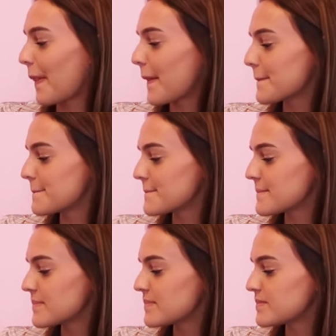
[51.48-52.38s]

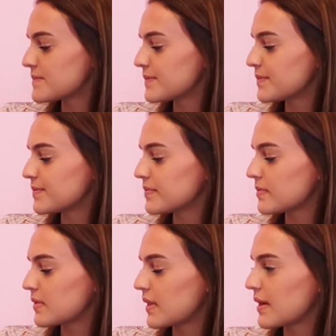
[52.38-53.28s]

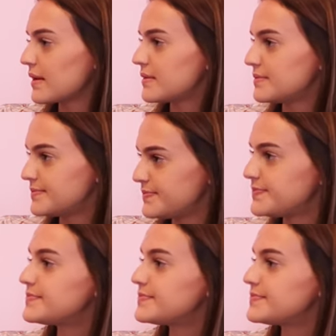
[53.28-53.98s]
No words are spoken by the person on screen.